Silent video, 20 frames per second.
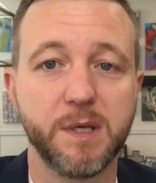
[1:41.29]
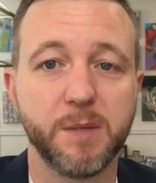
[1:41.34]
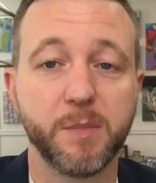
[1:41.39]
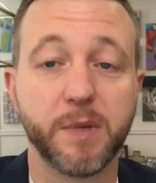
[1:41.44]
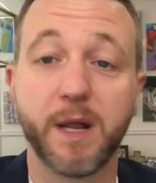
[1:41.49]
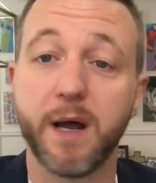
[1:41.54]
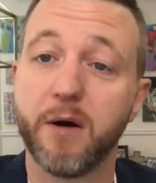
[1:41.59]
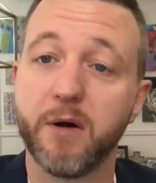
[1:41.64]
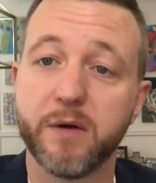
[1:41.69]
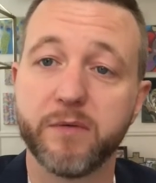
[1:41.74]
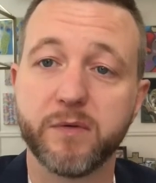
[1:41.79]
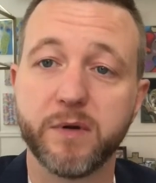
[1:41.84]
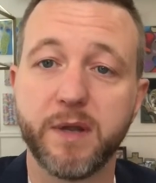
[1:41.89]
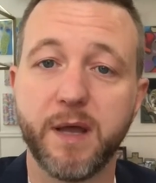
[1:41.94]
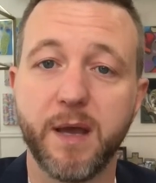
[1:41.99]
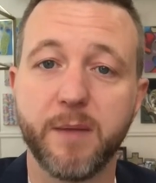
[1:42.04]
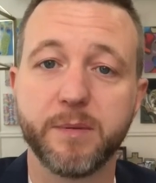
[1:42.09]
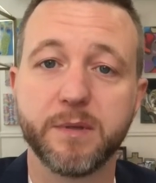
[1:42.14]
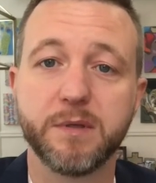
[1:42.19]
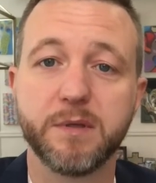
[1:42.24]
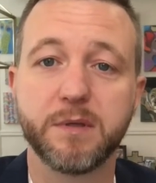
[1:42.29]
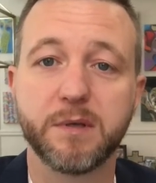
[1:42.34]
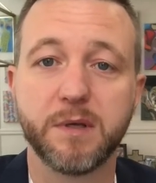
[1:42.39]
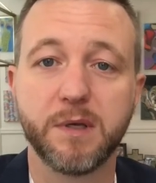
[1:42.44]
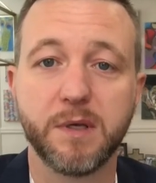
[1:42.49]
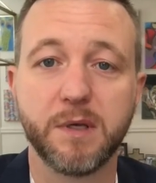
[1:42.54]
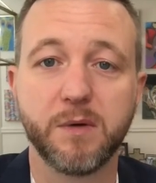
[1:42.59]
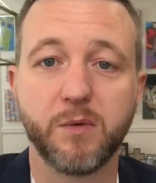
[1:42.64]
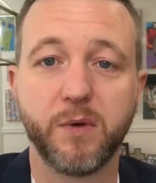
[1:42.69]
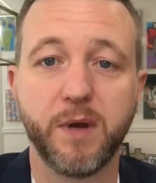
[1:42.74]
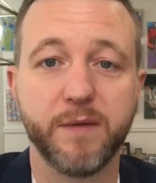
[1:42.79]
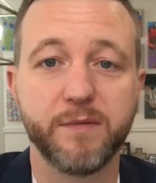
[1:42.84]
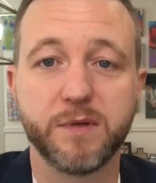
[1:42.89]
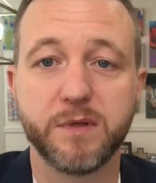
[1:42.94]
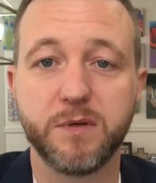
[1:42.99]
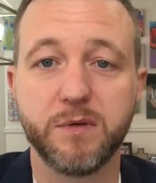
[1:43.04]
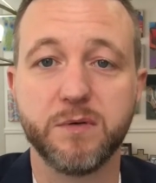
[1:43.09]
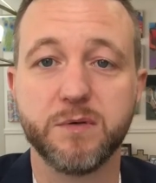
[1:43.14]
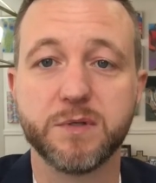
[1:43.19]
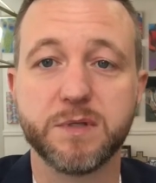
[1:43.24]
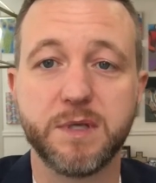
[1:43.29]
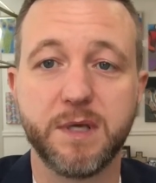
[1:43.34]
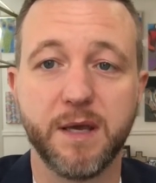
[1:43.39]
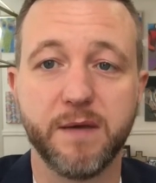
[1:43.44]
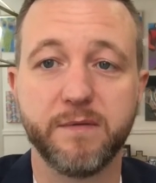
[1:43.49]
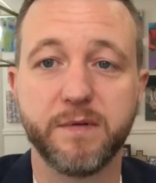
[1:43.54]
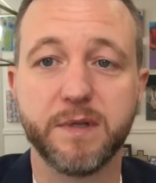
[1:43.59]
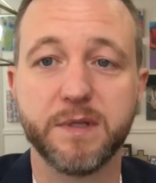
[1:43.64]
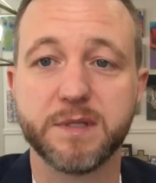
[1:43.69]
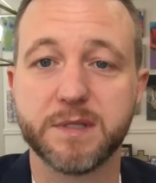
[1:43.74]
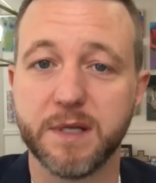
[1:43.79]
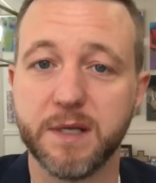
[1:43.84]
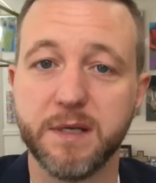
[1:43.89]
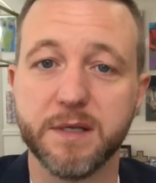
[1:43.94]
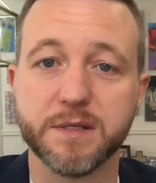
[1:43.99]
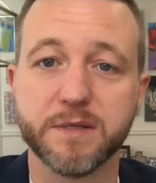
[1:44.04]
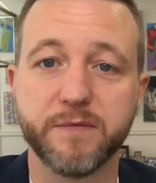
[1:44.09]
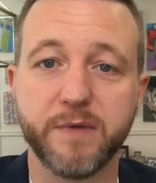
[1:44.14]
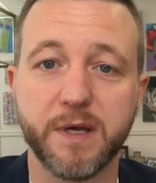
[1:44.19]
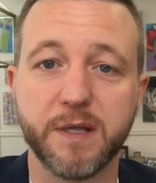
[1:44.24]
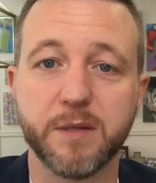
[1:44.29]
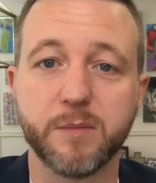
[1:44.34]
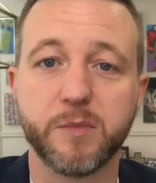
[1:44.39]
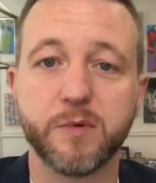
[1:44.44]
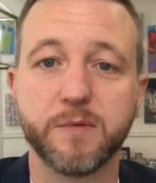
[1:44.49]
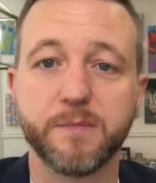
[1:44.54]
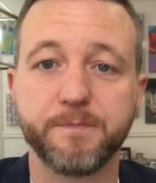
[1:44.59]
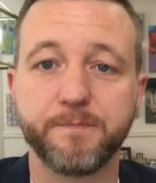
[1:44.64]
But however it happened, we have to use the evidence that is available.